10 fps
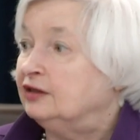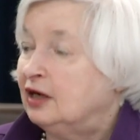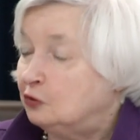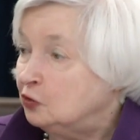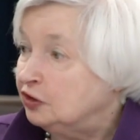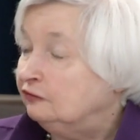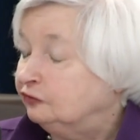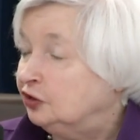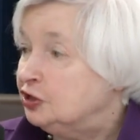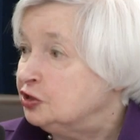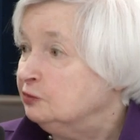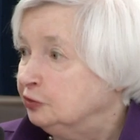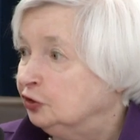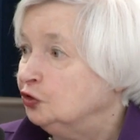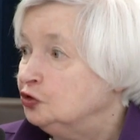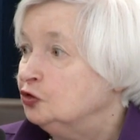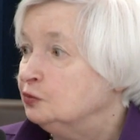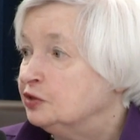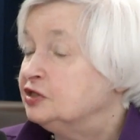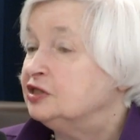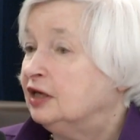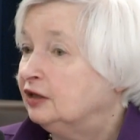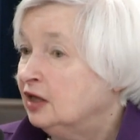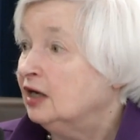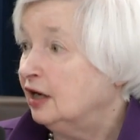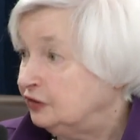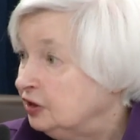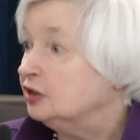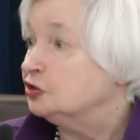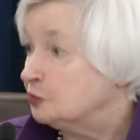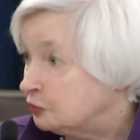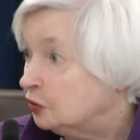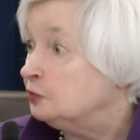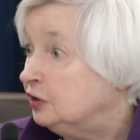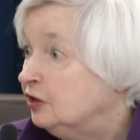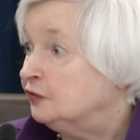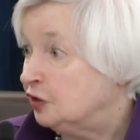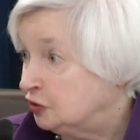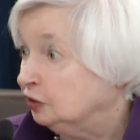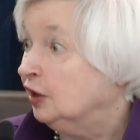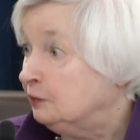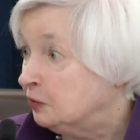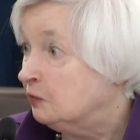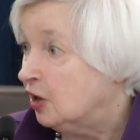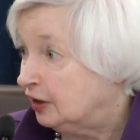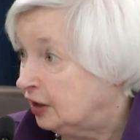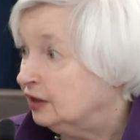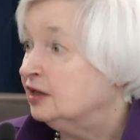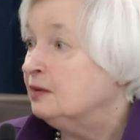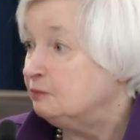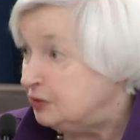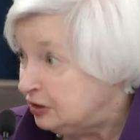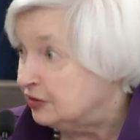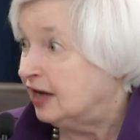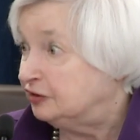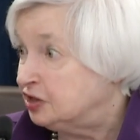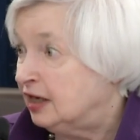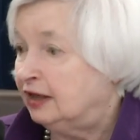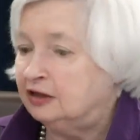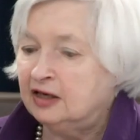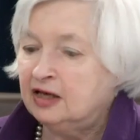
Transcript: Now, with inflation below 2%, I think it's appropriate that the labor market be that tight.